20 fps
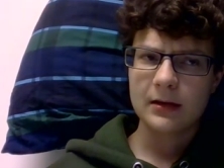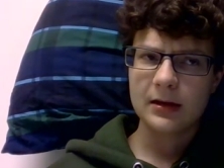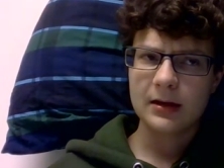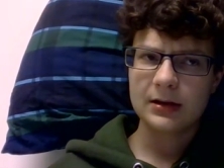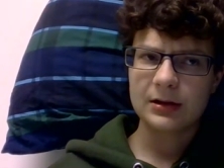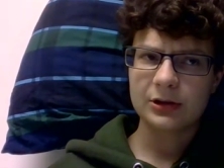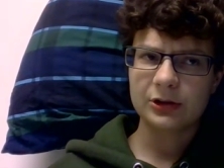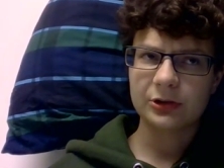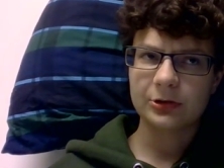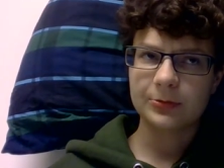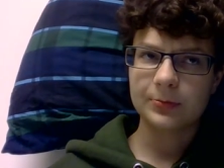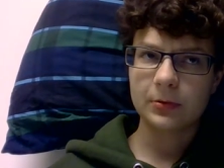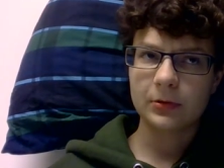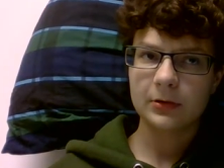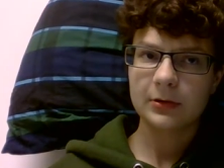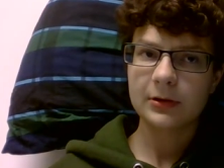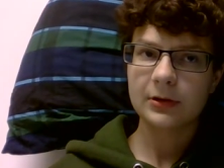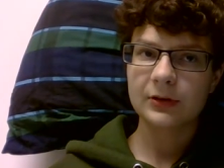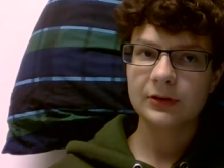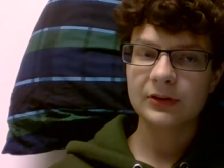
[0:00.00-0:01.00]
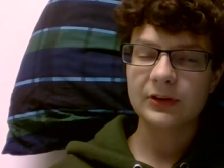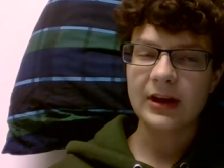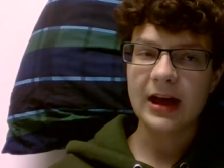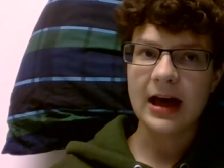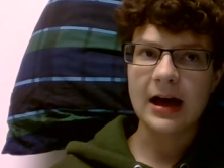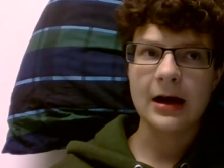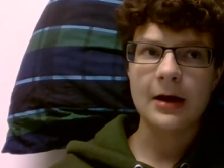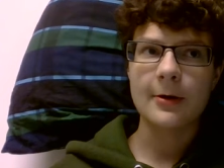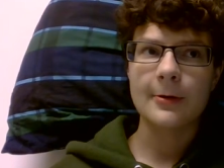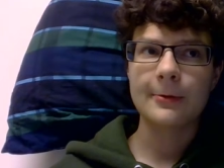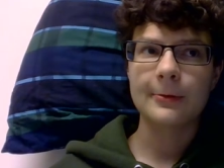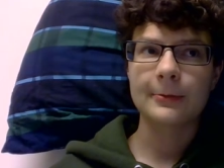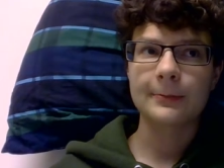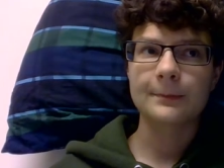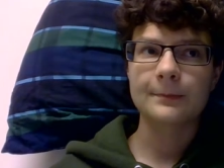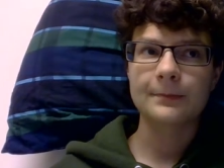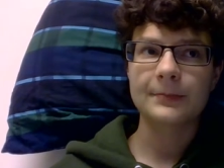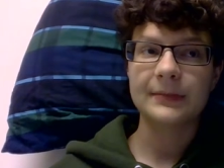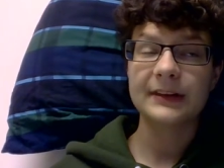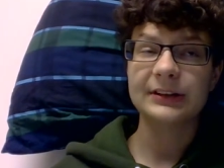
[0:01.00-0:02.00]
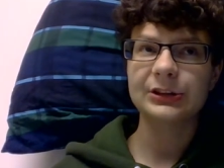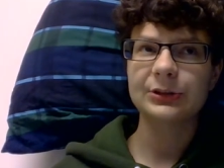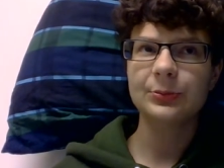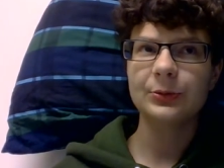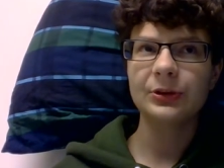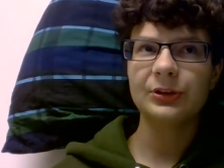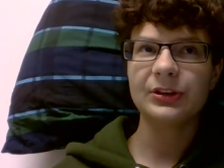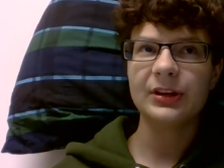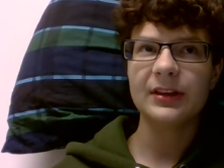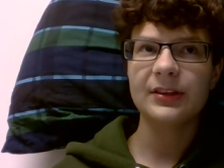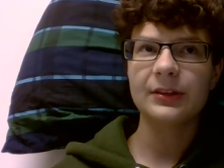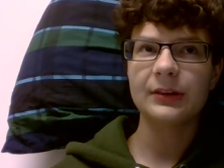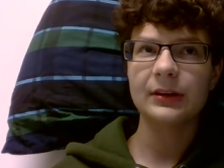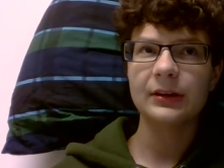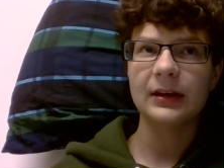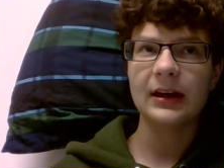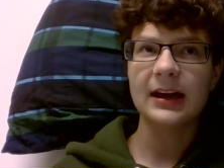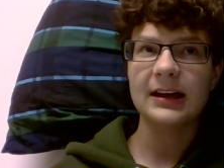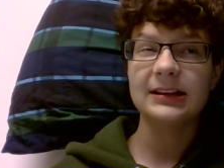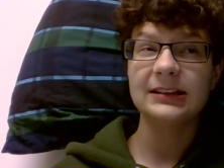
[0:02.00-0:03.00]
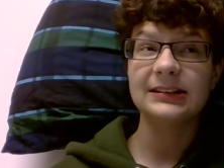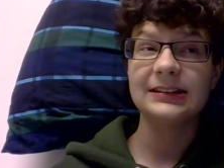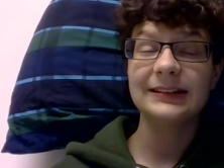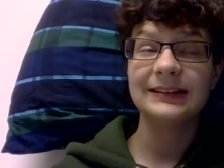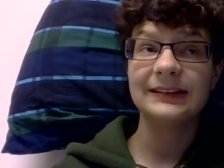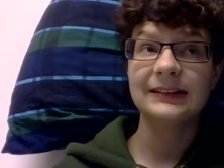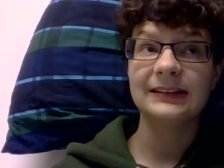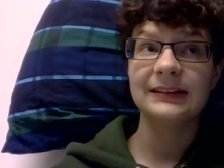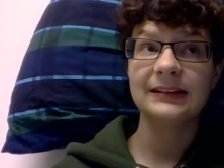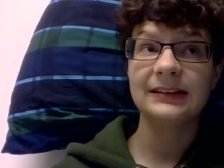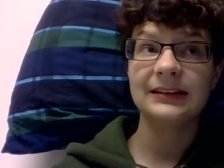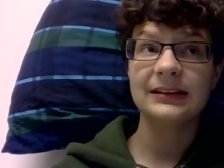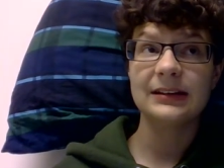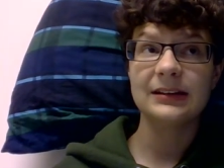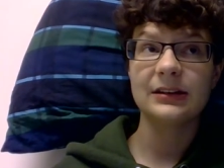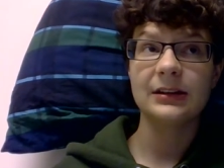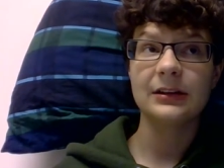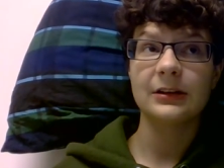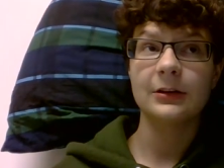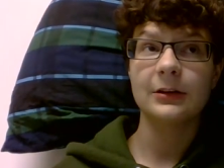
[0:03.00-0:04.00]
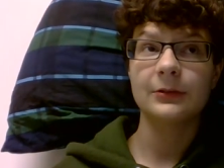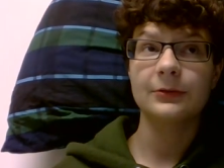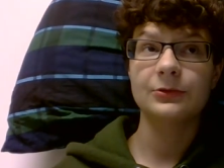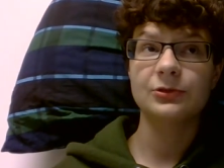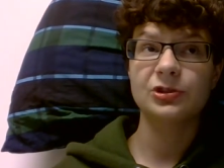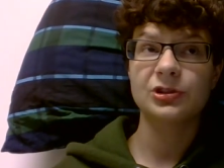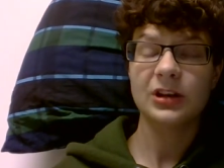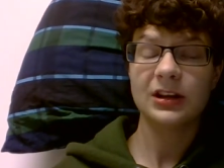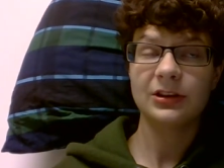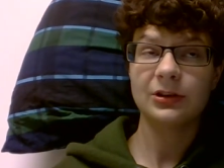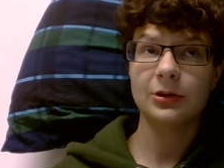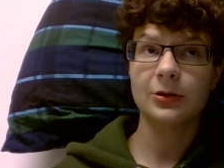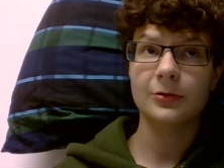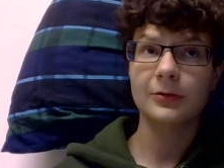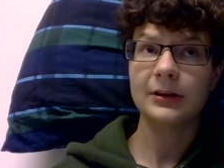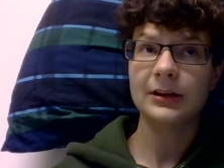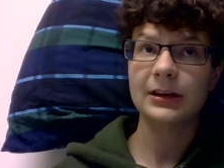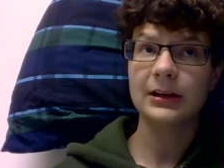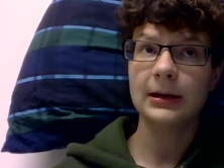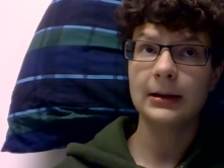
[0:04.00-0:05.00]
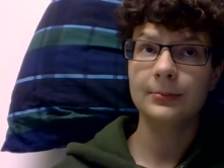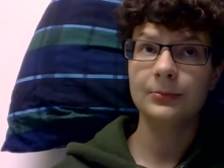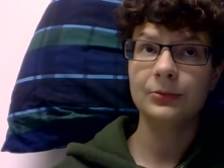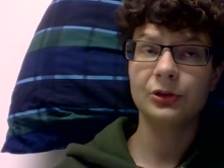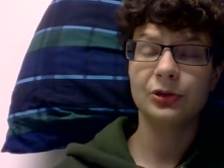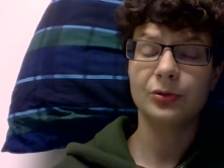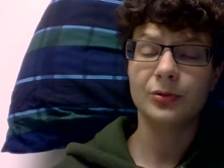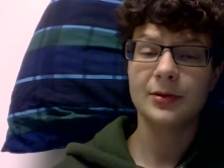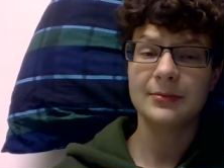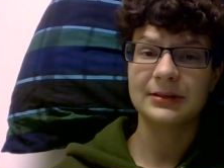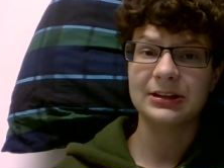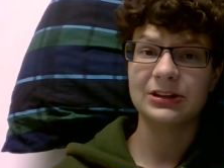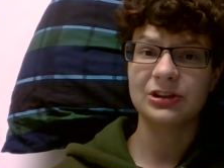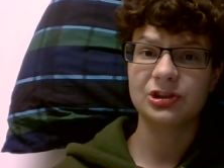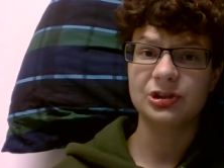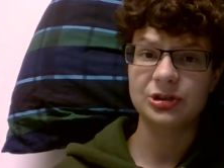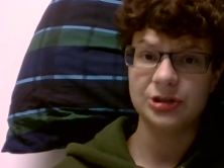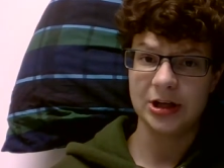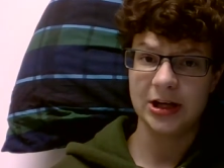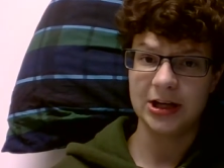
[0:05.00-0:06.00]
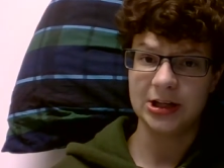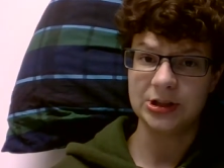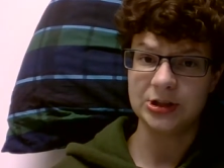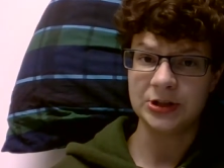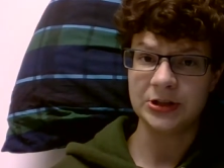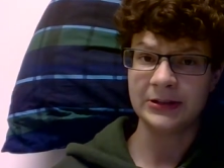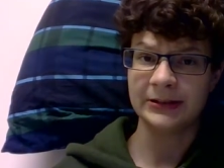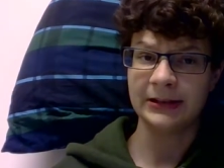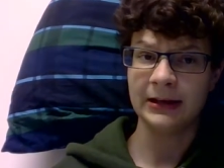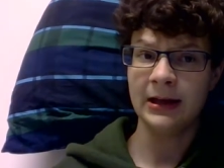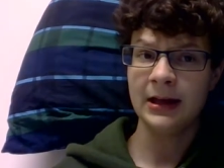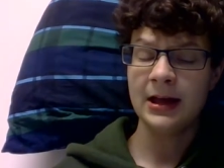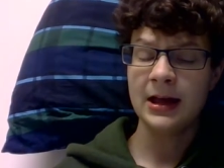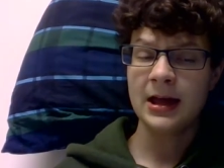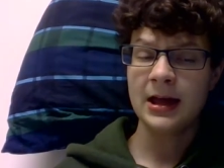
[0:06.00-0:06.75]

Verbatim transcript: It explores how it explores how the idea of gender when it comes to women is changing.